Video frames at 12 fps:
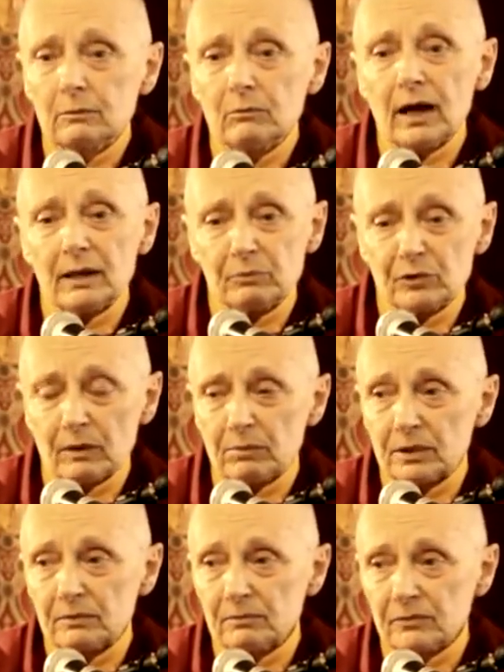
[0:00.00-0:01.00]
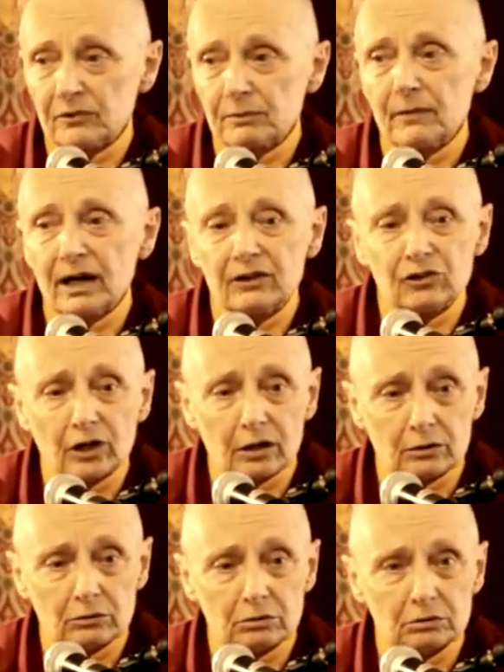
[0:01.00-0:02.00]
My problems, my
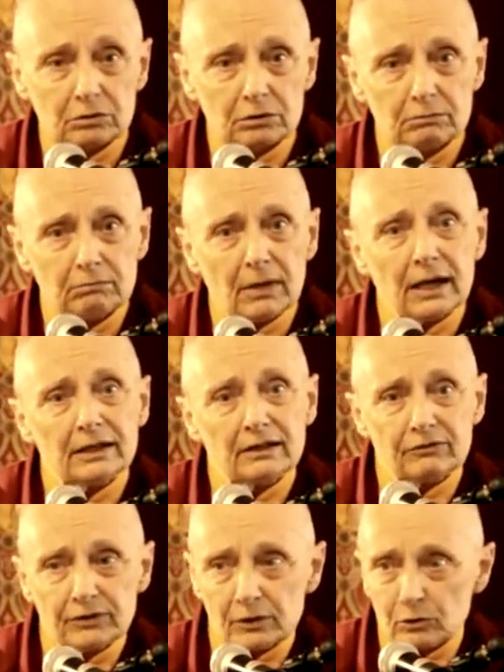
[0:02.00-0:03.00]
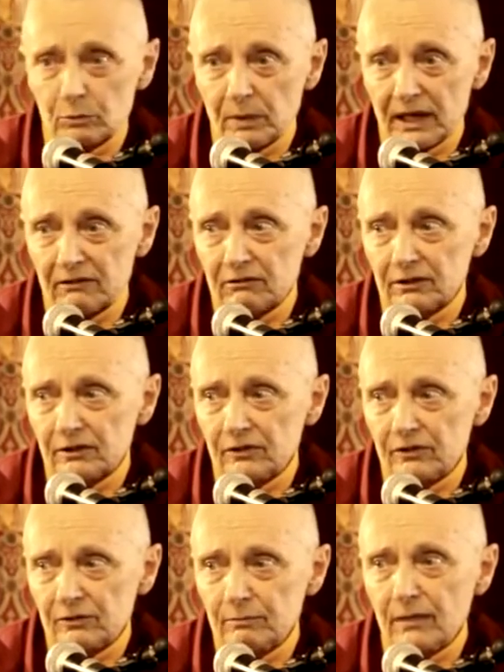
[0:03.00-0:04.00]
childhood, my difficult
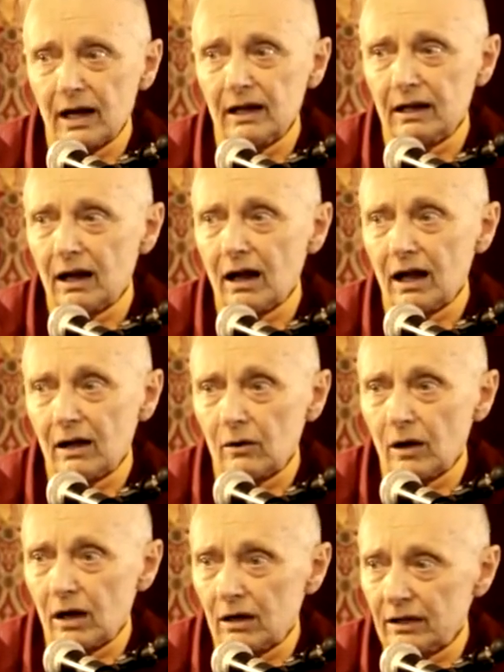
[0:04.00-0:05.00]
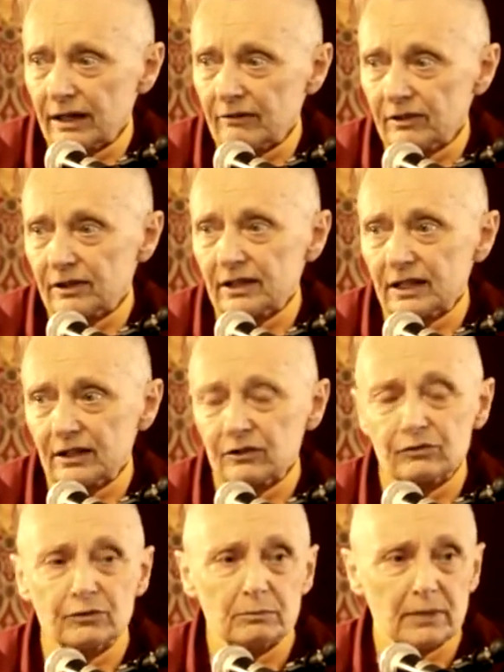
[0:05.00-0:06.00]
parents, how hard everything
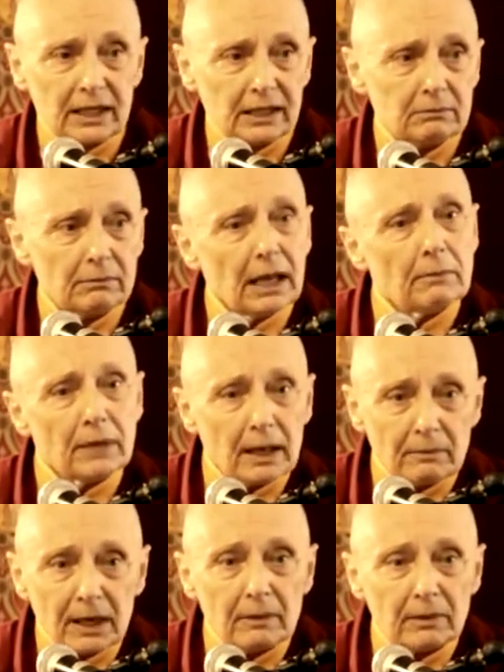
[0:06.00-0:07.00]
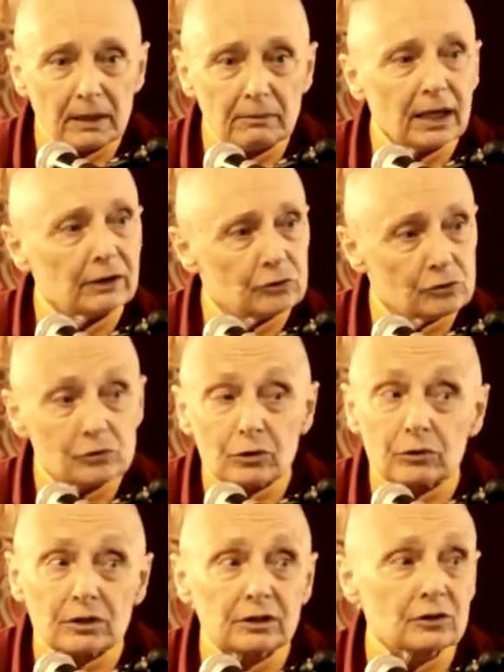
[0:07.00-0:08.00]
is for me, blah, blah, blah, blah, blah. You
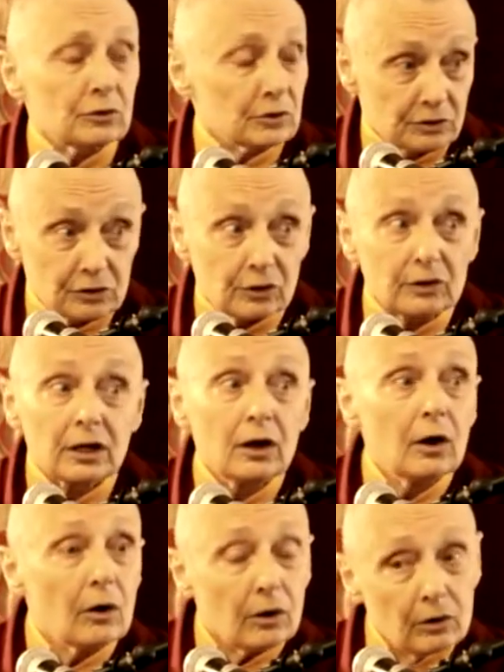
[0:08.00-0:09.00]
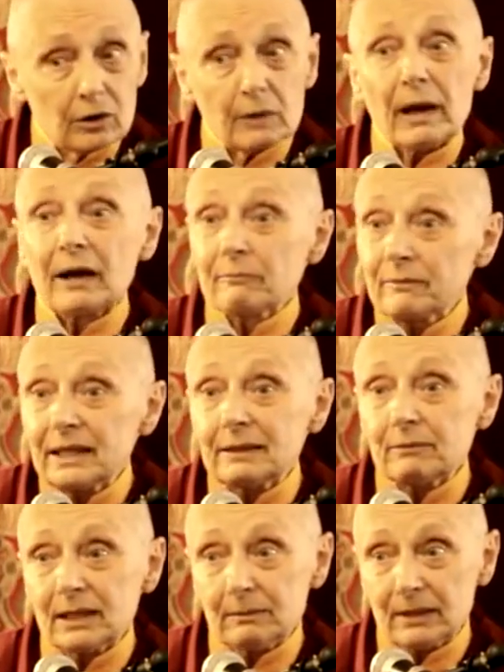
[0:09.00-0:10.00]
talk and talk and talk, all about me,
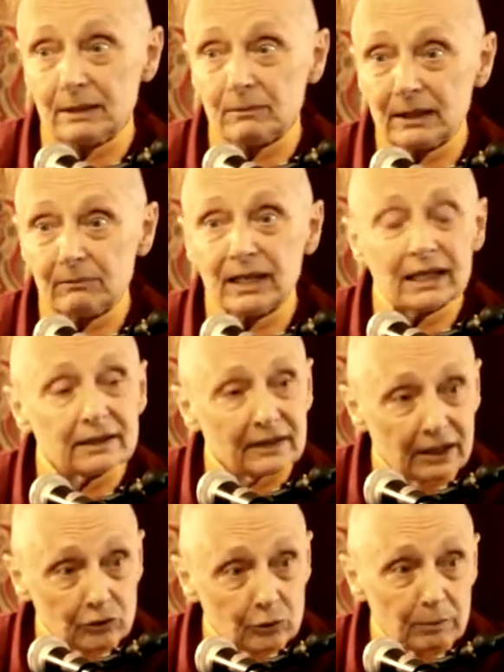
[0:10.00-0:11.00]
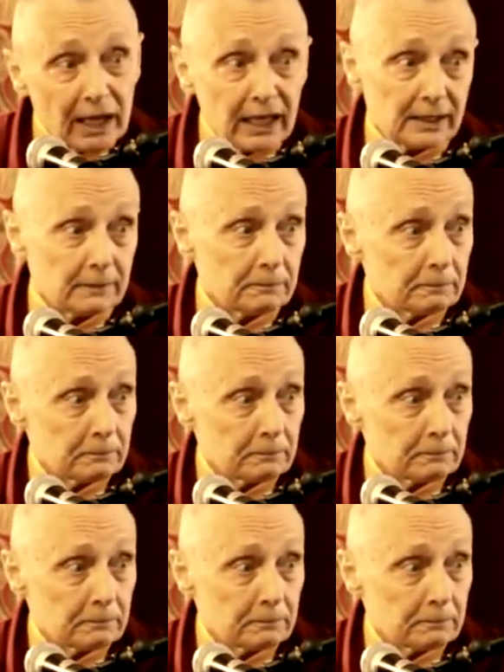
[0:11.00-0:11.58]
and then you pay.